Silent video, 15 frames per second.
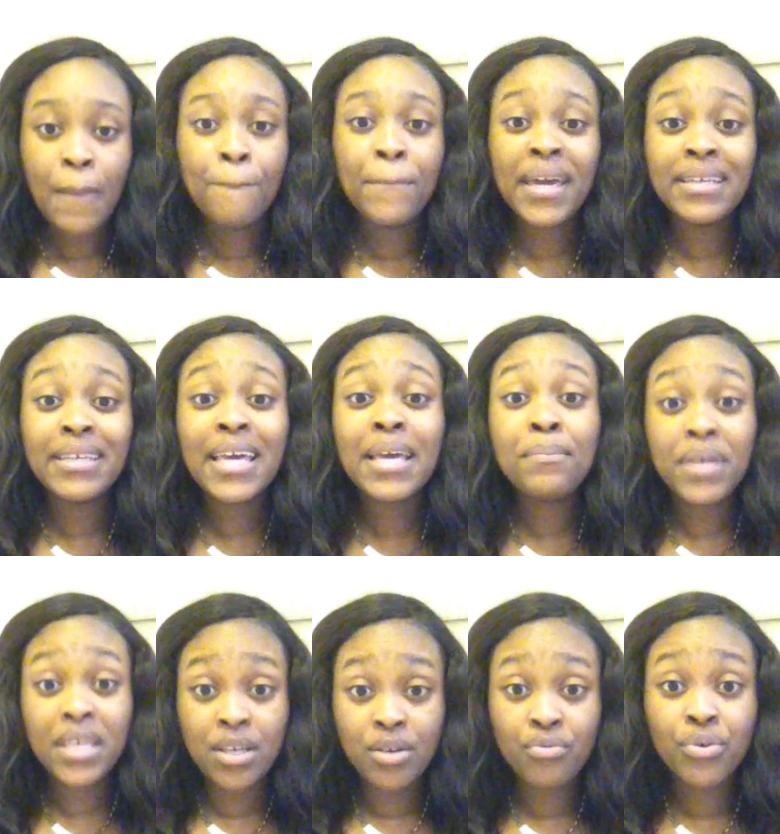May they be
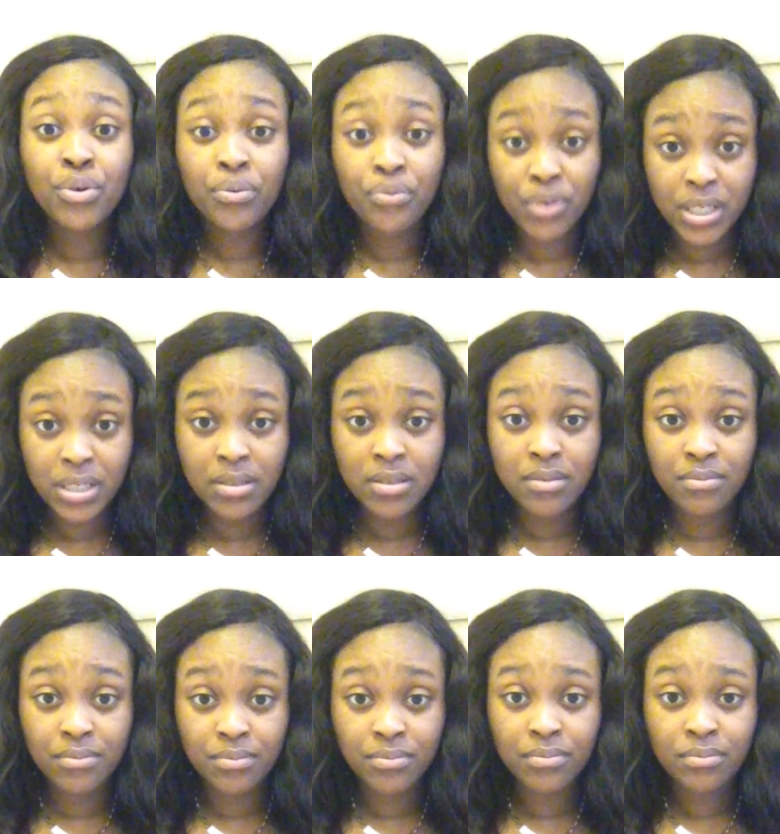real friends
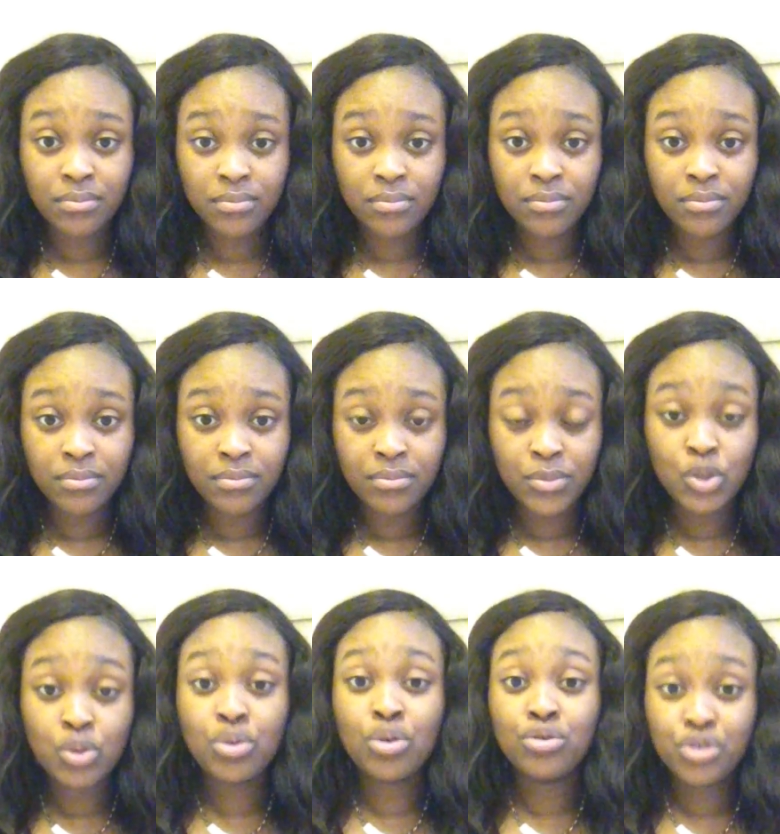
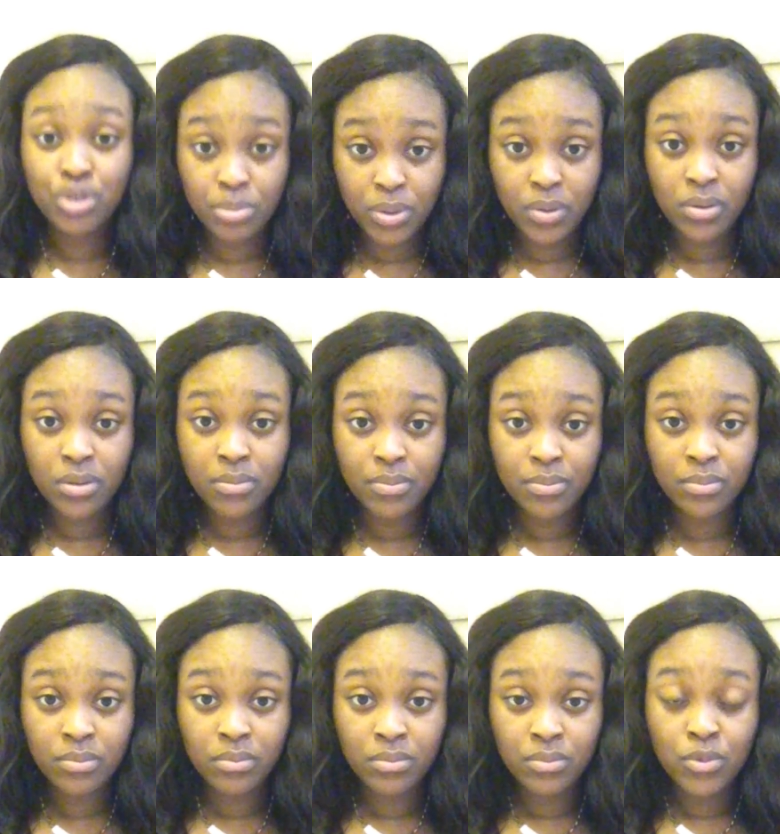to contribute
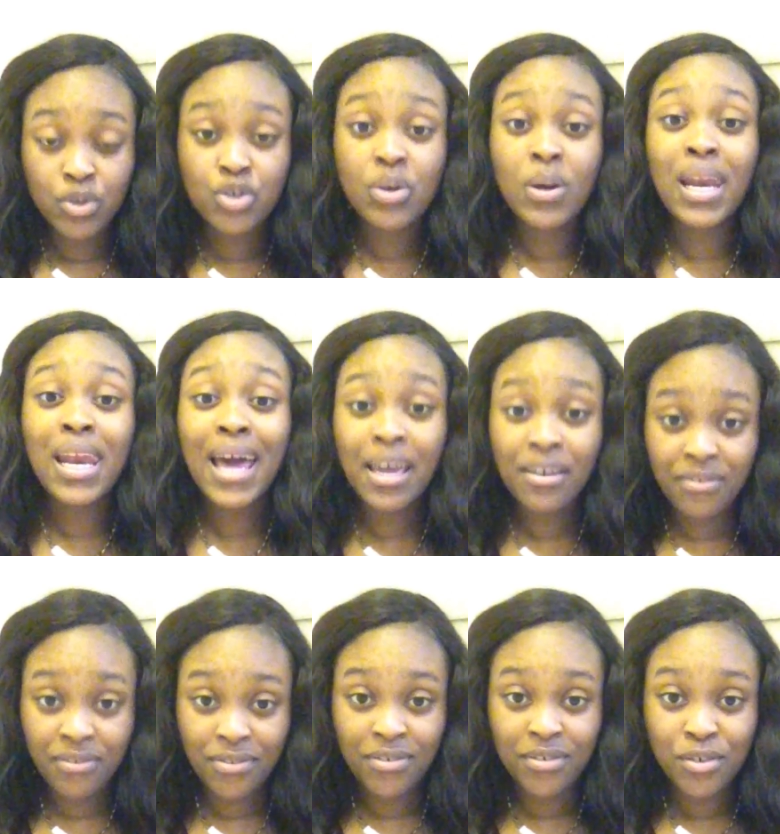to your
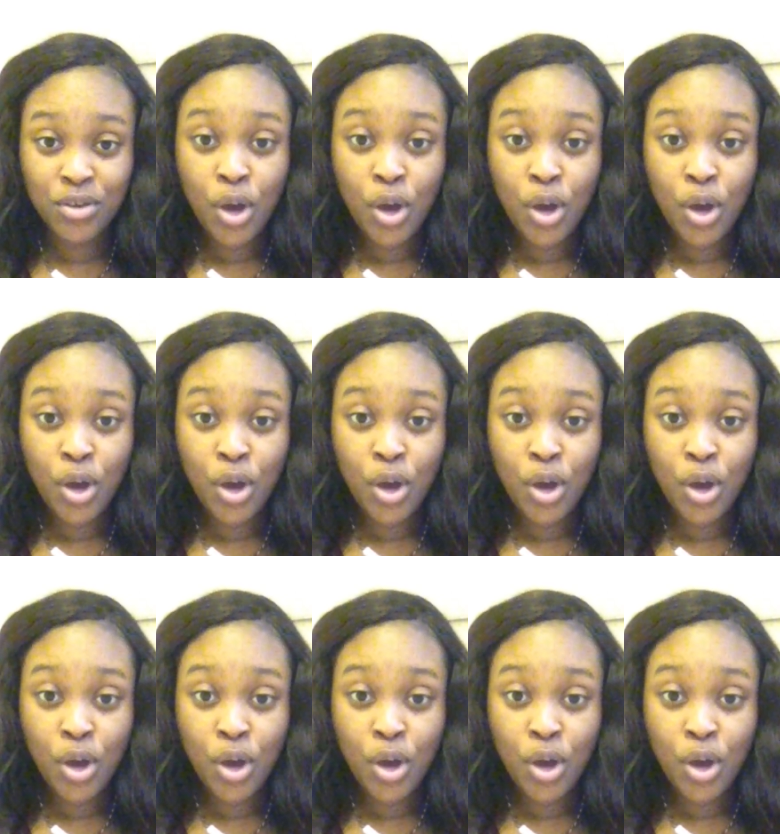life